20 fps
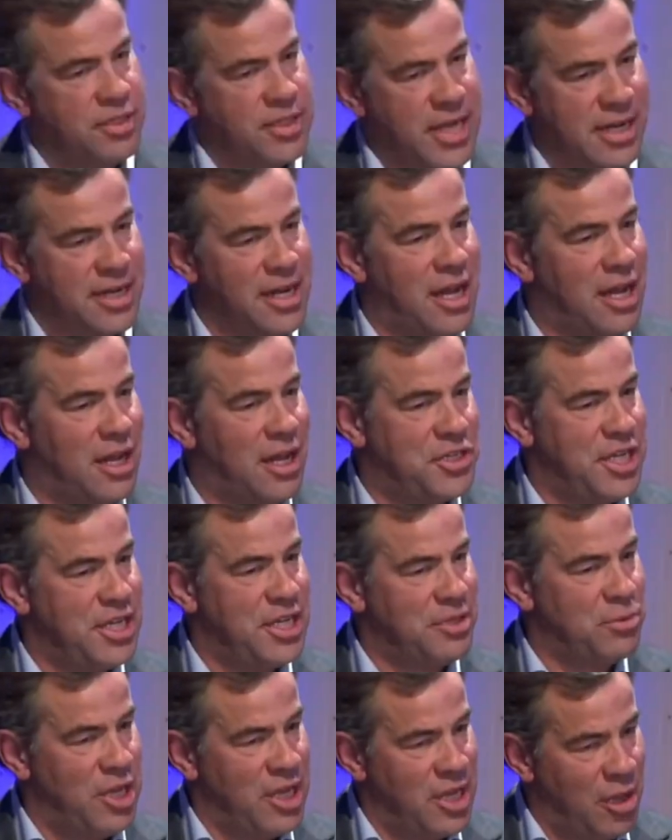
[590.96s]
technologies
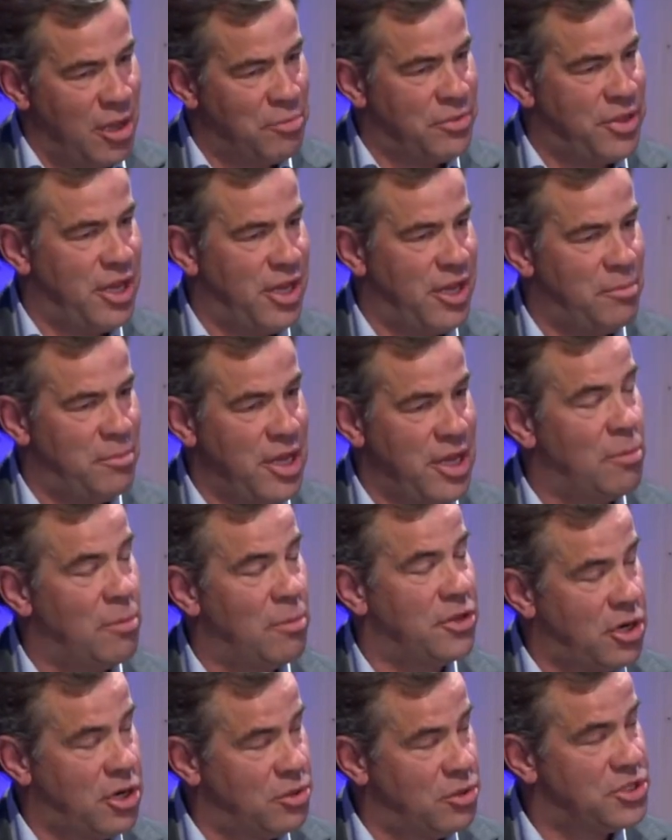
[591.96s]
that will help them help
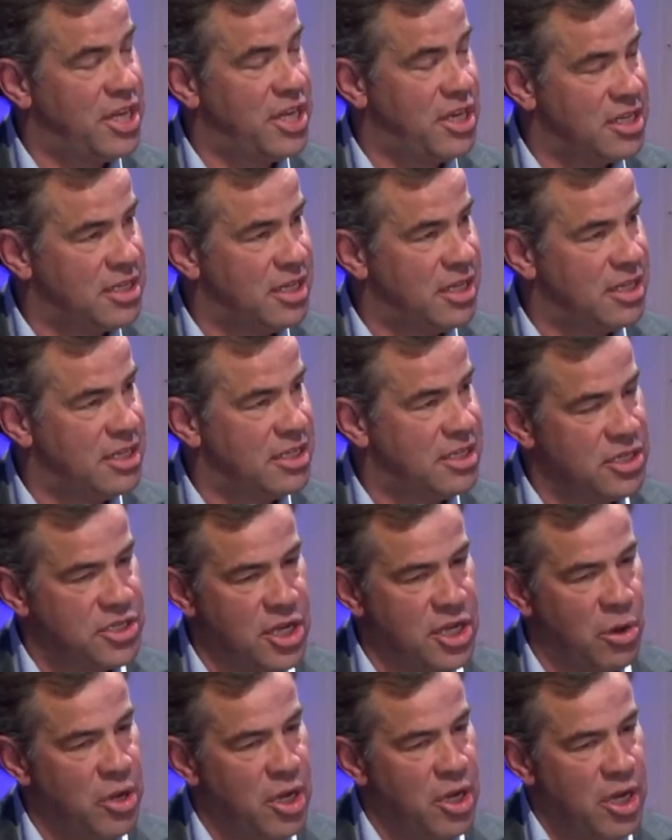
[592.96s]
their own citizens. And
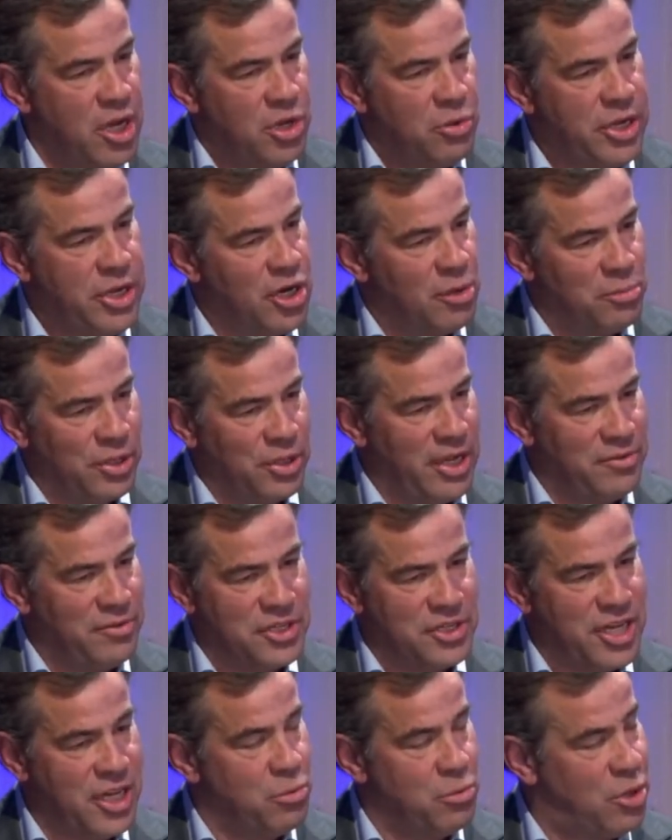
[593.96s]
so we don't believe
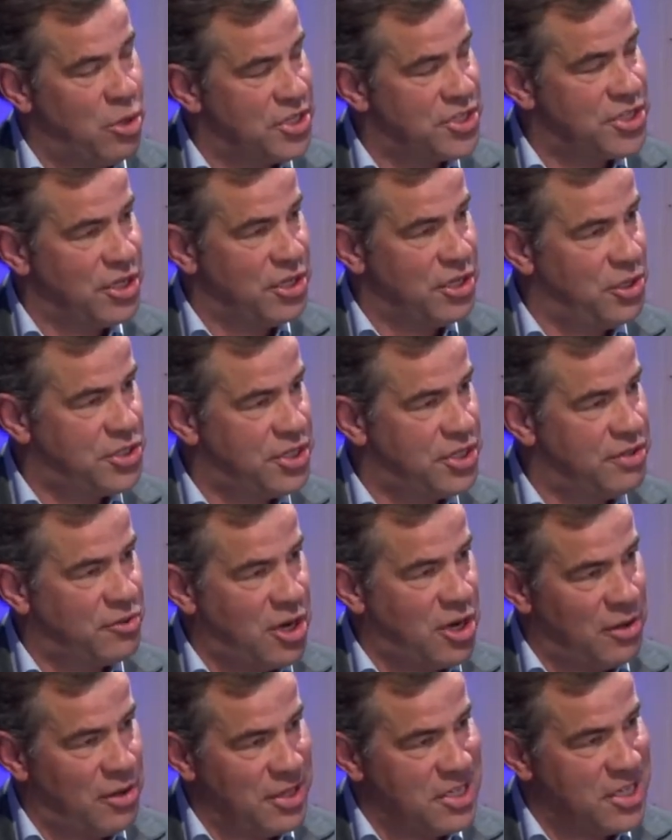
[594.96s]
there's any one solution
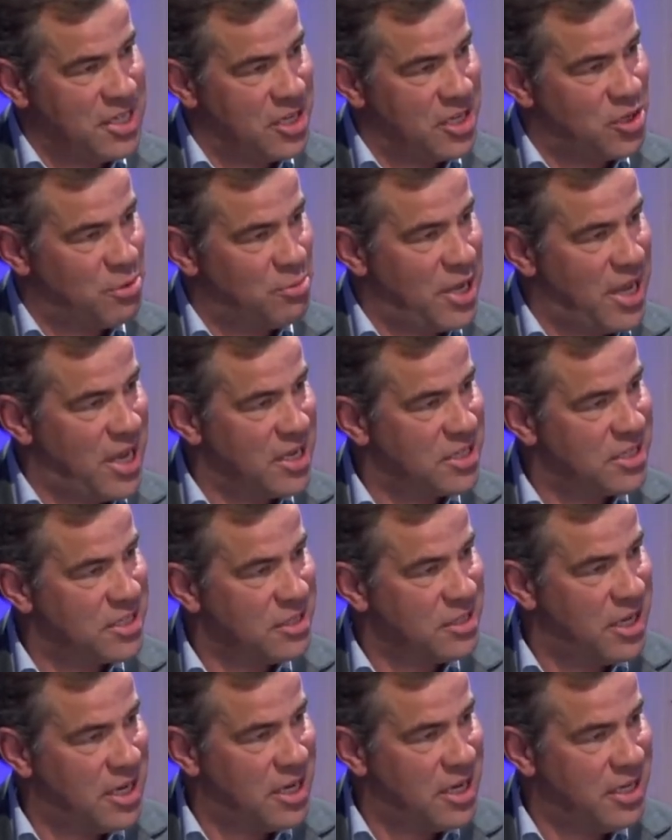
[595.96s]
for all these central banks
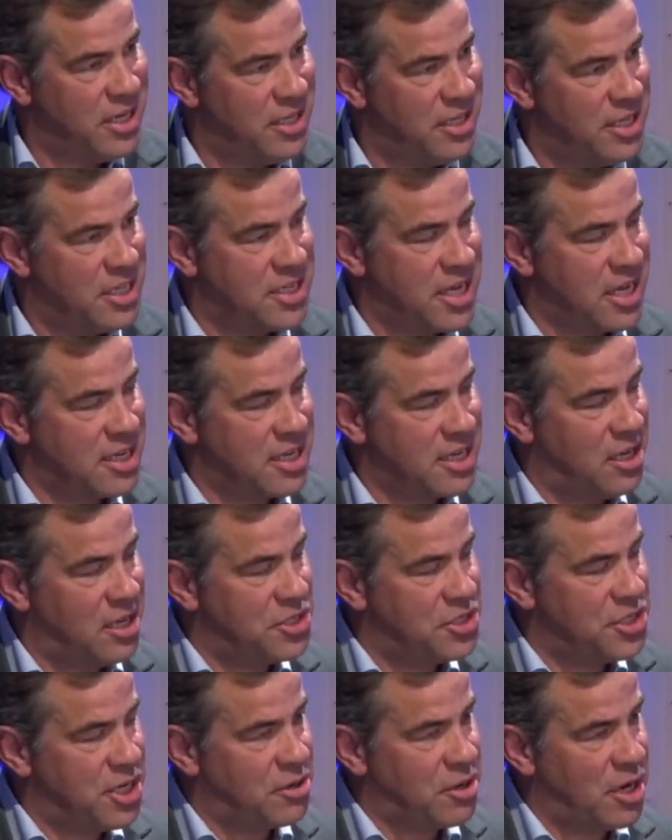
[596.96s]
uh, in this
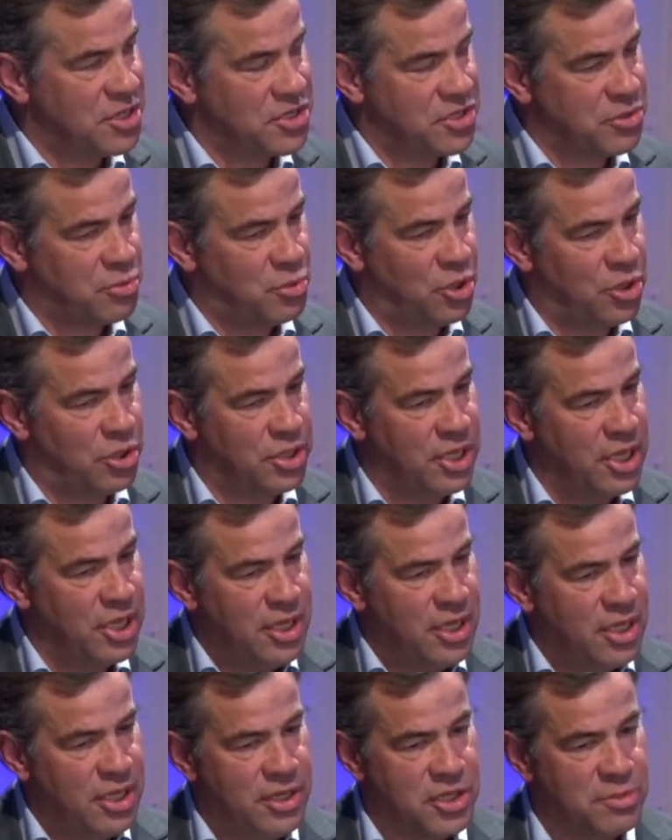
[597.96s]
technology across the world.
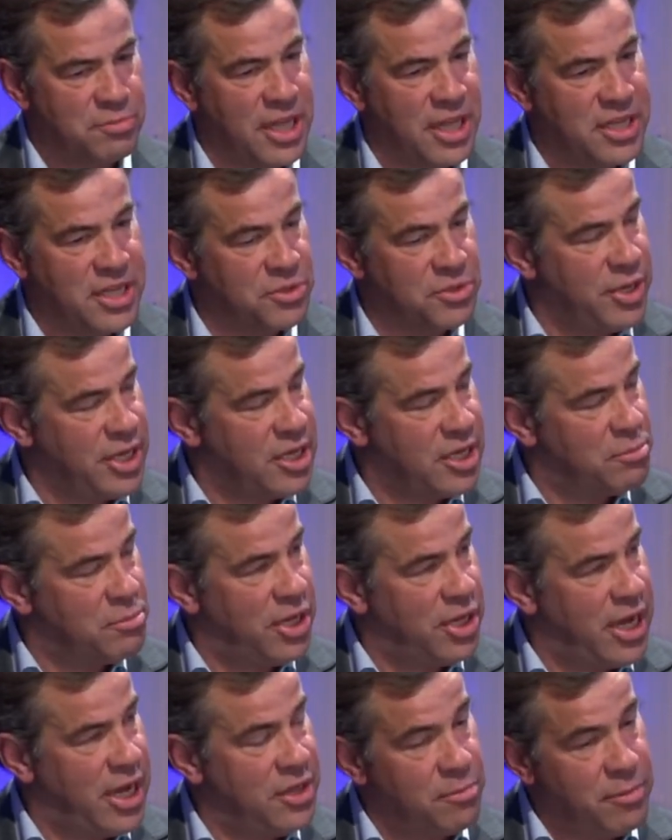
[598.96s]
There's places we can
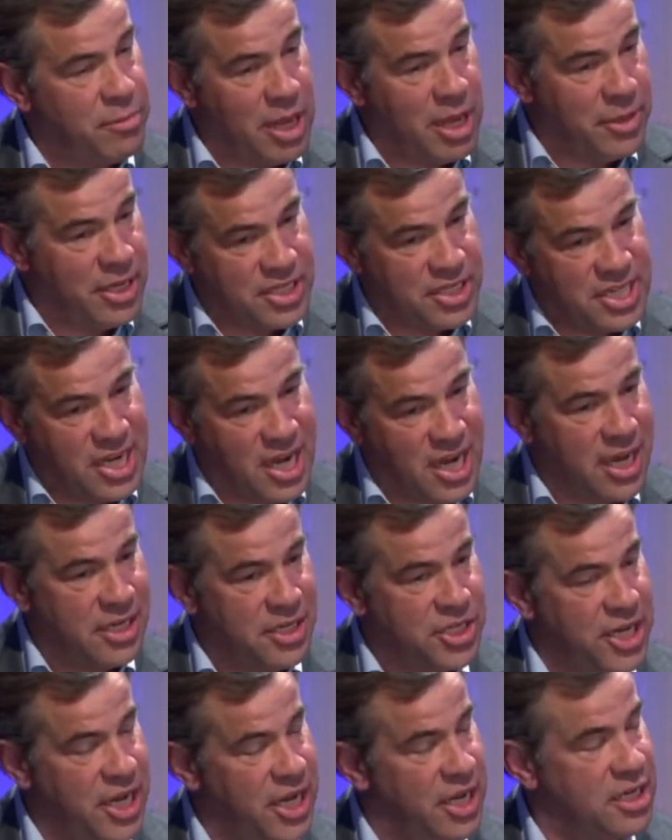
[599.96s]
play. There may be a side
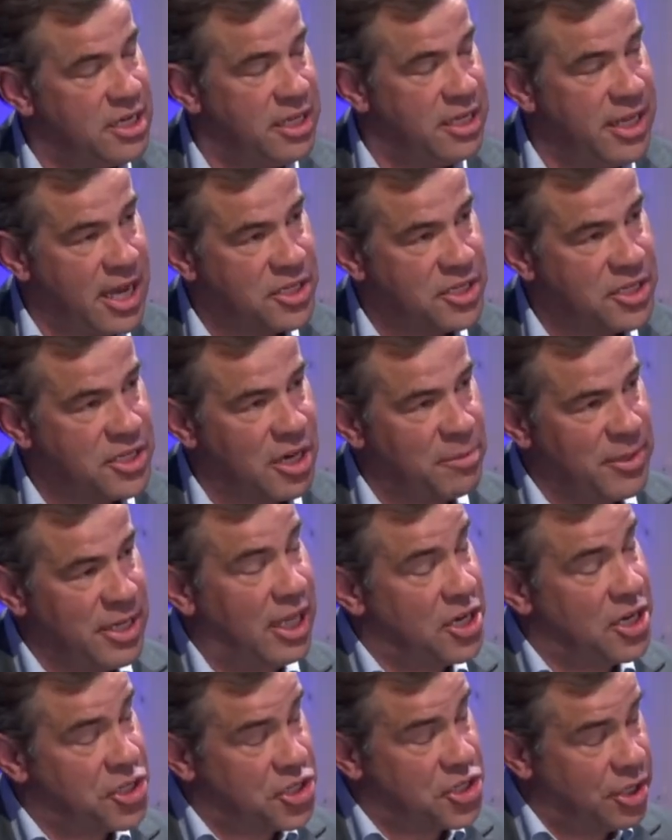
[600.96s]
chain to the X R P
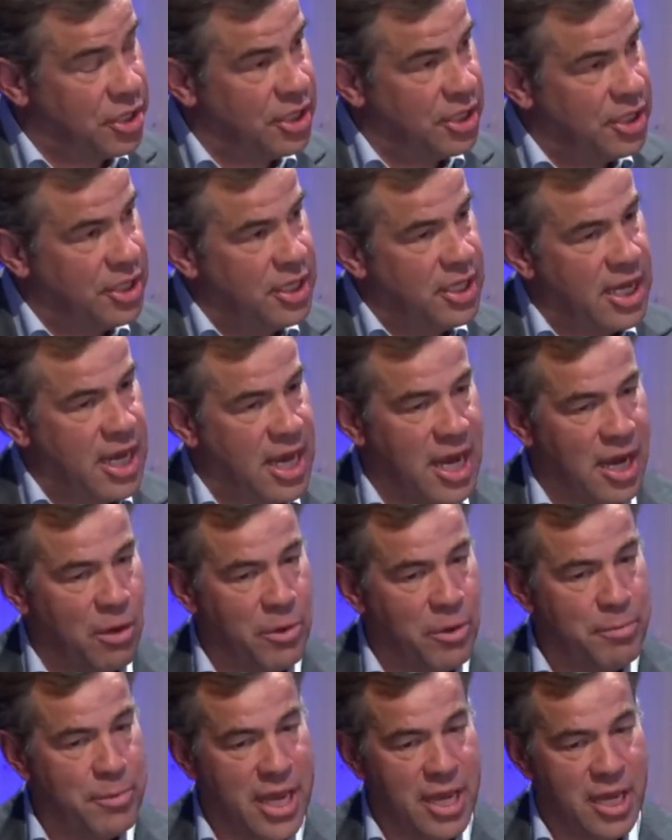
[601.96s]
Ledger. Uh,
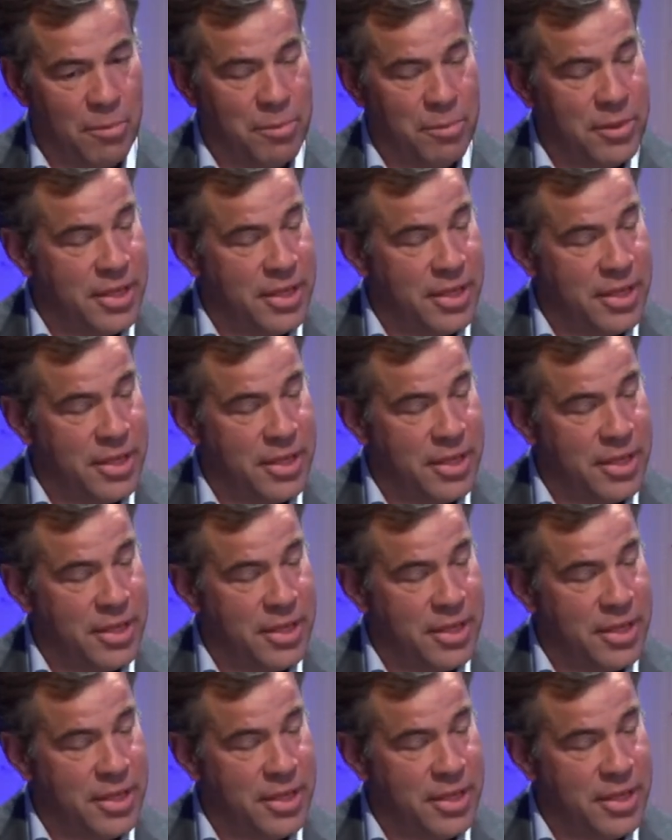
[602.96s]
we may help in